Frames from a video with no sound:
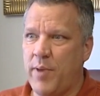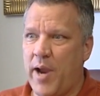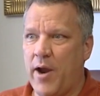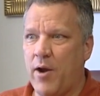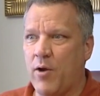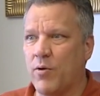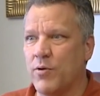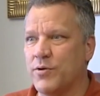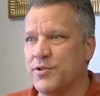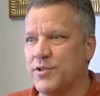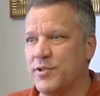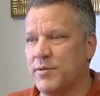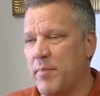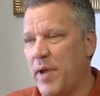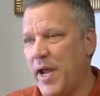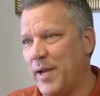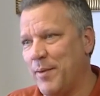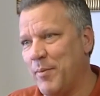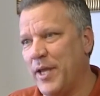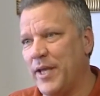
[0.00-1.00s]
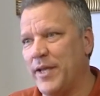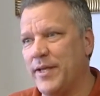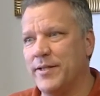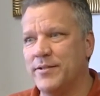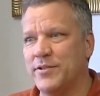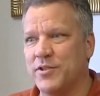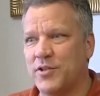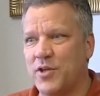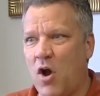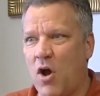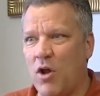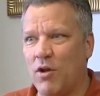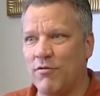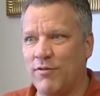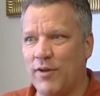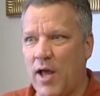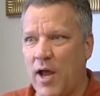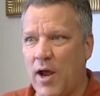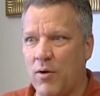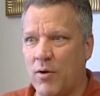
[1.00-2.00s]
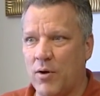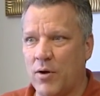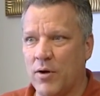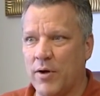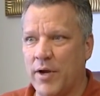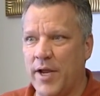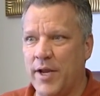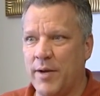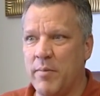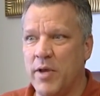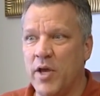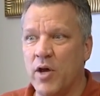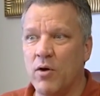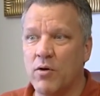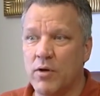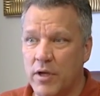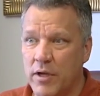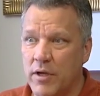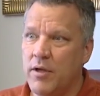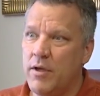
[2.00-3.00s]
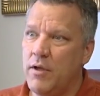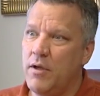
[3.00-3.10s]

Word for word: pears and baked beans and cauliflower and milk